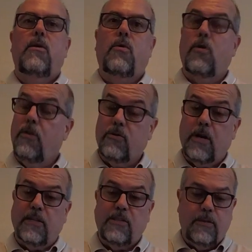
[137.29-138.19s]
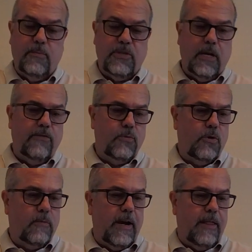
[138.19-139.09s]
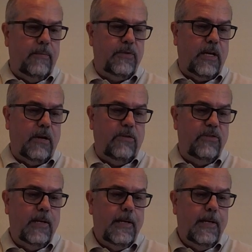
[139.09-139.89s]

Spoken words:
or the crosses themselves work by themselves.